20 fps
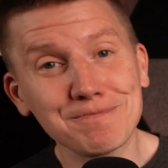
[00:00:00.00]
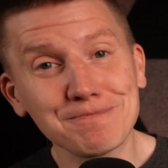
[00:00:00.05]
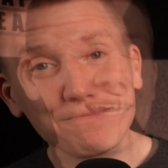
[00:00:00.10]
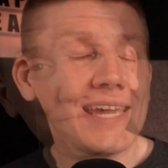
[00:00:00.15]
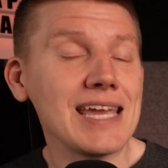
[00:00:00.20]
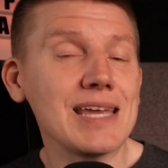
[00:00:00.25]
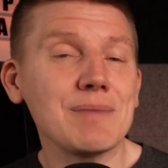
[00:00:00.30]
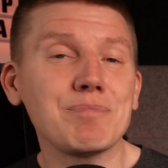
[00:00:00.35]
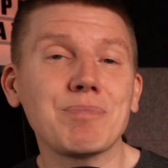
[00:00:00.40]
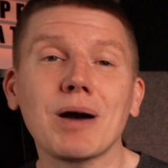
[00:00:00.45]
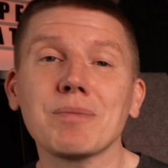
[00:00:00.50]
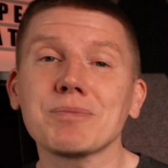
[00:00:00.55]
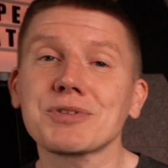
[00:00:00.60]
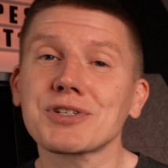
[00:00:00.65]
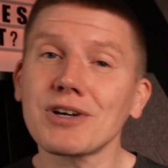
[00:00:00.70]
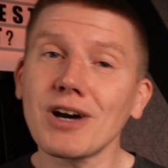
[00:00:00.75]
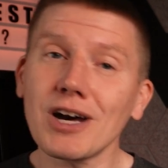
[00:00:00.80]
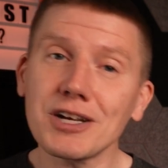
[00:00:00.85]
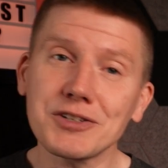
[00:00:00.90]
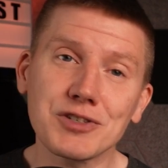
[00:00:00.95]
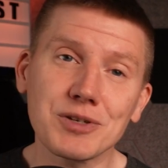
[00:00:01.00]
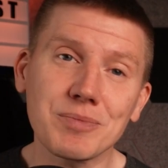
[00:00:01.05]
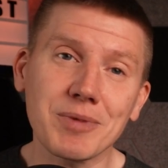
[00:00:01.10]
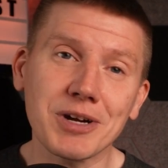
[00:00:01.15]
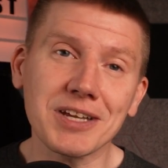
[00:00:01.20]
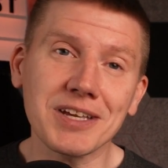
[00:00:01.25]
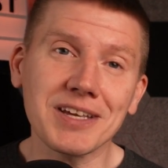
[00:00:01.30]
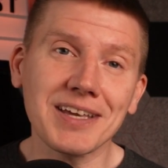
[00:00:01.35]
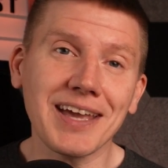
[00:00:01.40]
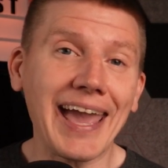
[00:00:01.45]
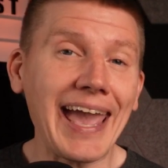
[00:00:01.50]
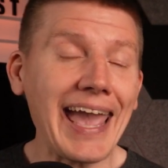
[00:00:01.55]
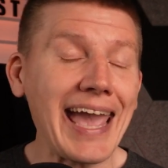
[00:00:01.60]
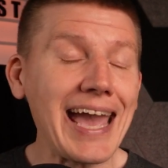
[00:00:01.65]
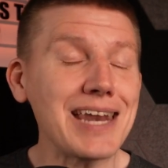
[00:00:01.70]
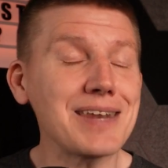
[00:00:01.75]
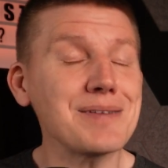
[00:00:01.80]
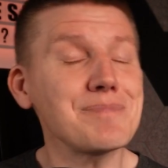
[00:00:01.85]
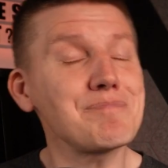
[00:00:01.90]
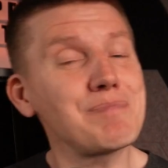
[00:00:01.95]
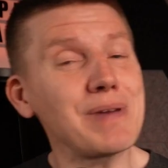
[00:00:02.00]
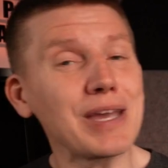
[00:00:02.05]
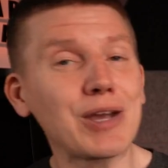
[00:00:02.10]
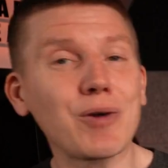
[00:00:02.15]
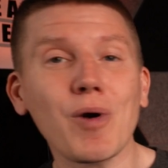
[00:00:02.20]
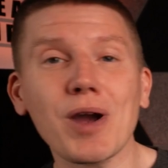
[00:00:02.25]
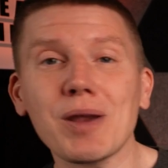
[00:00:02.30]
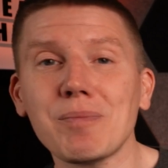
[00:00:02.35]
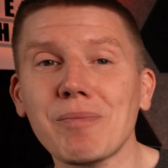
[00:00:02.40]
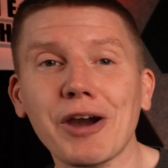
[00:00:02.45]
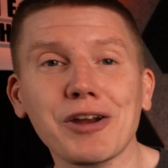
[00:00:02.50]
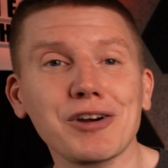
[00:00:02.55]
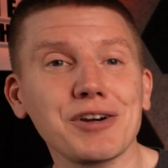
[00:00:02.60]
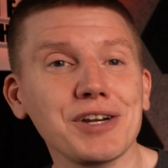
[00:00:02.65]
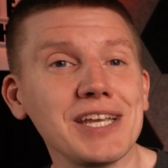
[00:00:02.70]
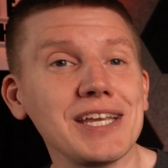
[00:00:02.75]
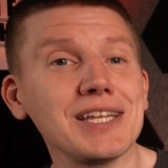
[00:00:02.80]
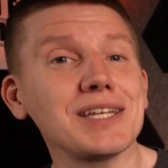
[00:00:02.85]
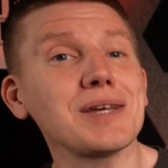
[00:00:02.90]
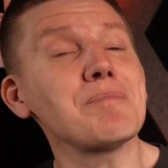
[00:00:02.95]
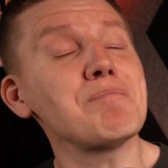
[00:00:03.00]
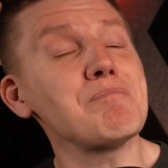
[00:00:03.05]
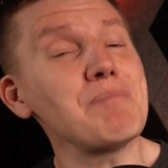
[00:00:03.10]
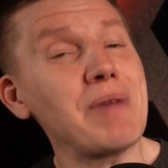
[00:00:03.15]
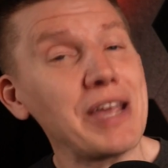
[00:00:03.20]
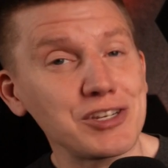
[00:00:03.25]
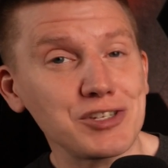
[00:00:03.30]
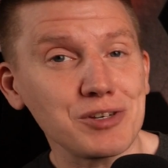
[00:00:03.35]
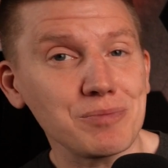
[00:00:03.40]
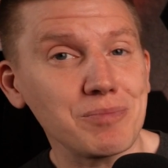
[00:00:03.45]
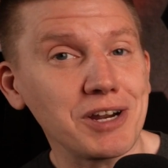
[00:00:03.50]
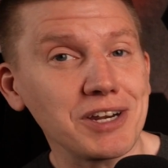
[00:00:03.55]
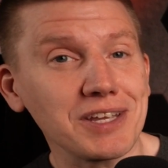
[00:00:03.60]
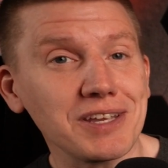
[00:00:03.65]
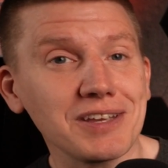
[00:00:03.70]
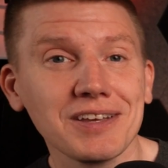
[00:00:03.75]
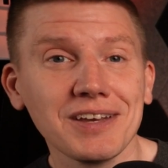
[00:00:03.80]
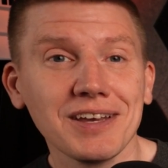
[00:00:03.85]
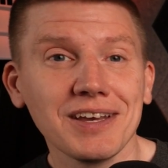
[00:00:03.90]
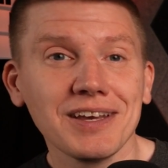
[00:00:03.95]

Heat pumps cost you money, and Bitcoin miner heat makes you money.